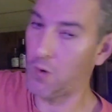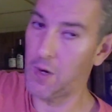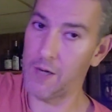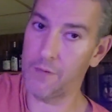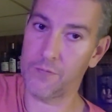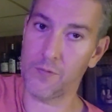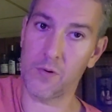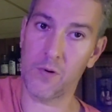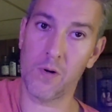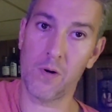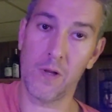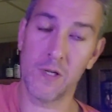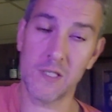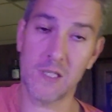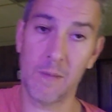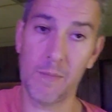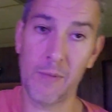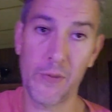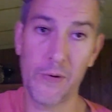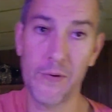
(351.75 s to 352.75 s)
wine for
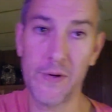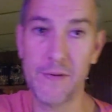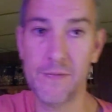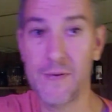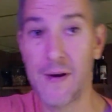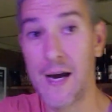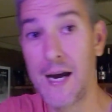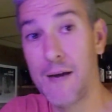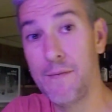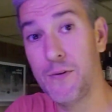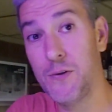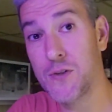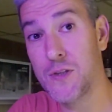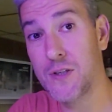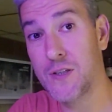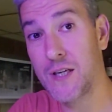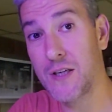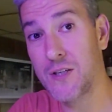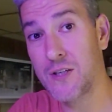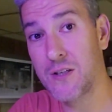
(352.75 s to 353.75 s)
sub 35. Used to
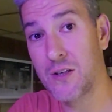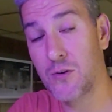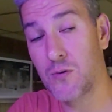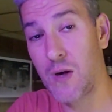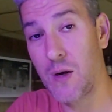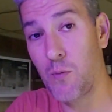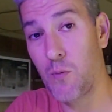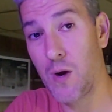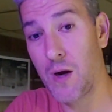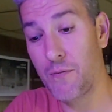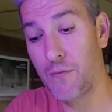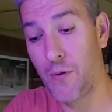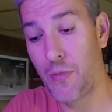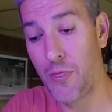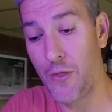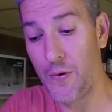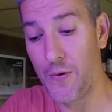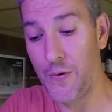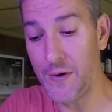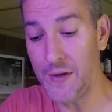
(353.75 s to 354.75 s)
say great wine for
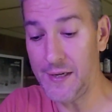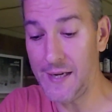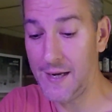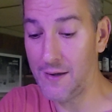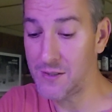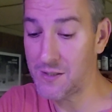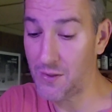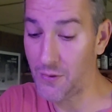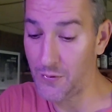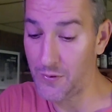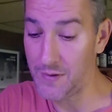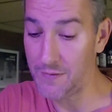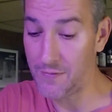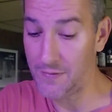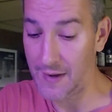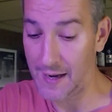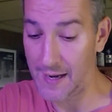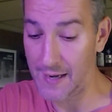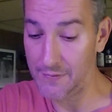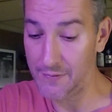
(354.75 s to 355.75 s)
30. Now it's
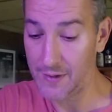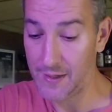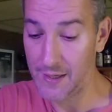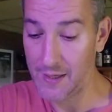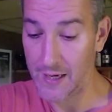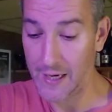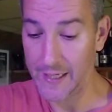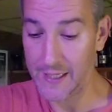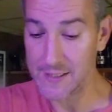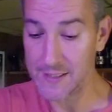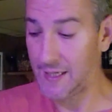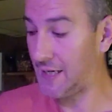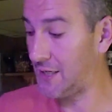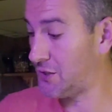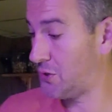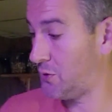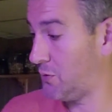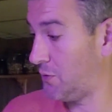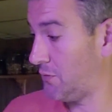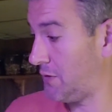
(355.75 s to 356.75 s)
35. I guess I
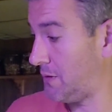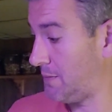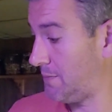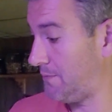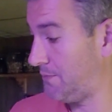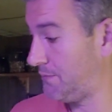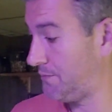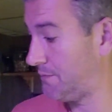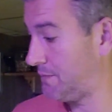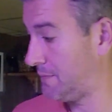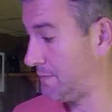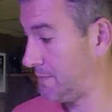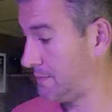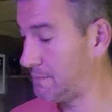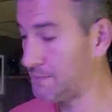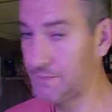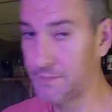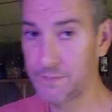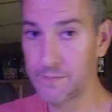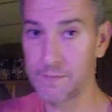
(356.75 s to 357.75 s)
got two of them.
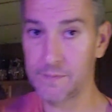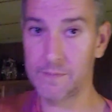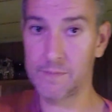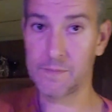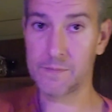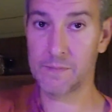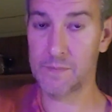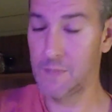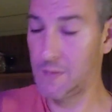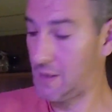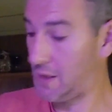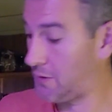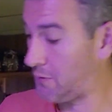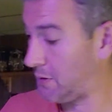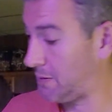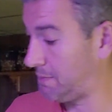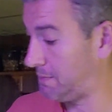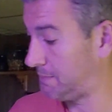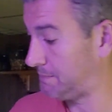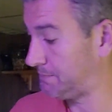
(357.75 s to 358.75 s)
Another
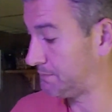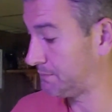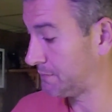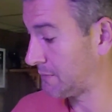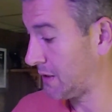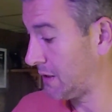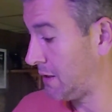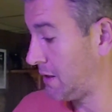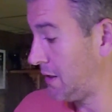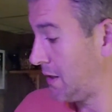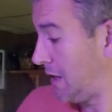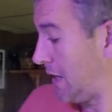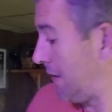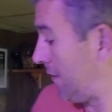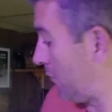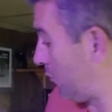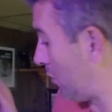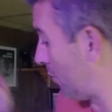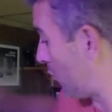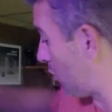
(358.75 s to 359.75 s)
one. And
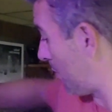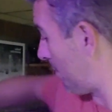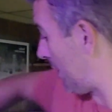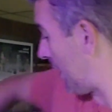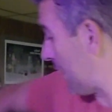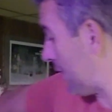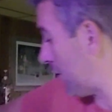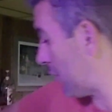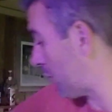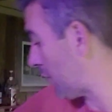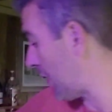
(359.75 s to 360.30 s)
then one more bottle